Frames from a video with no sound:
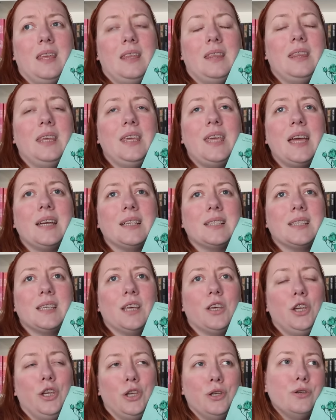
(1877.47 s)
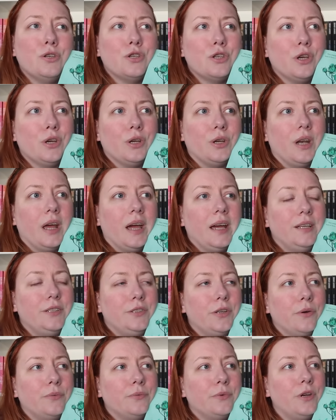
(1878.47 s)
the execution. I
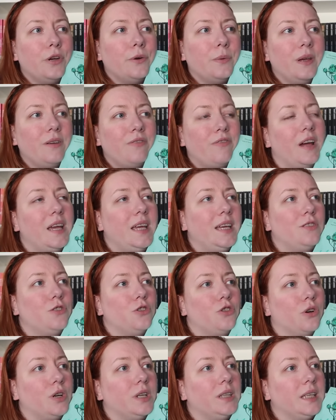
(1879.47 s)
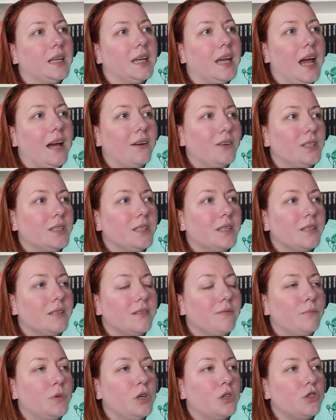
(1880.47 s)
don't know if I enjoyed the characters
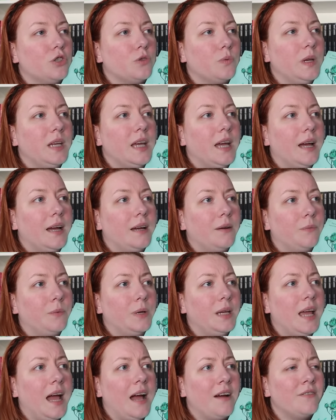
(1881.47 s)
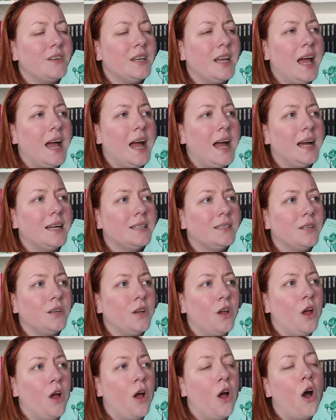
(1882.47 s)
as much. We ha we haven't had
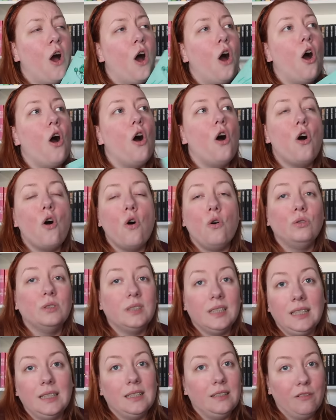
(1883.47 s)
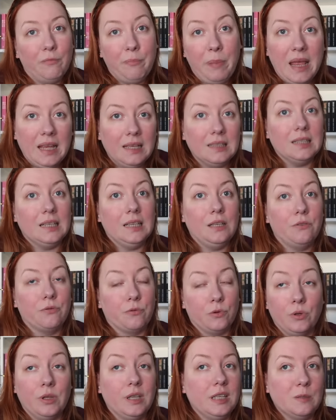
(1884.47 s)
a whole deal of Bailey
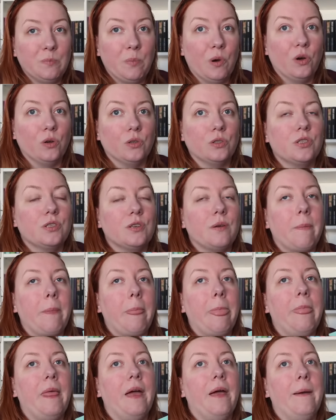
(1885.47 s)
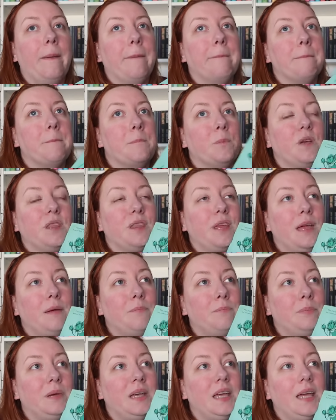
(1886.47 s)
through these books. Um, with
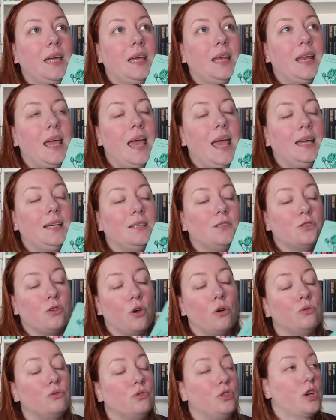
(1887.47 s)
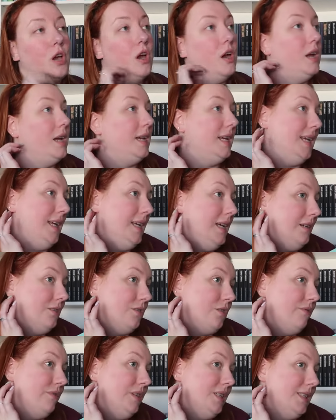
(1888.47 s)
him being a soldier, he
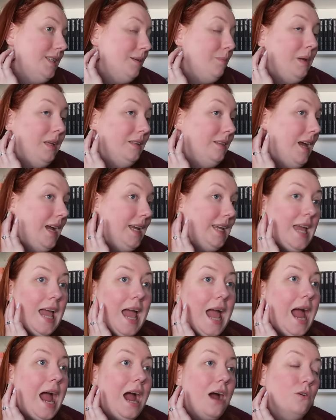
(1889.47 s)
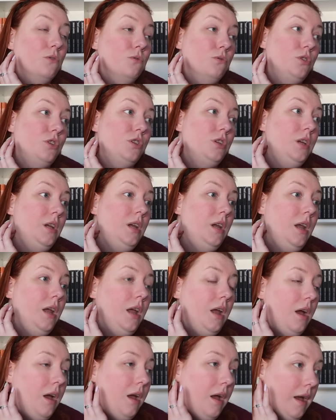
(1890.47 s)
has obviously been like out
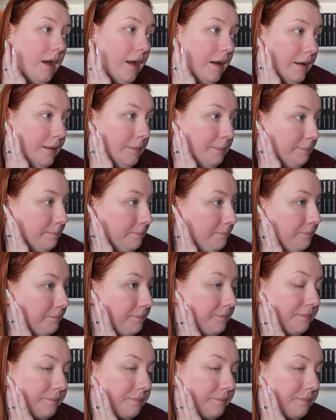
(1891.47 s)
um,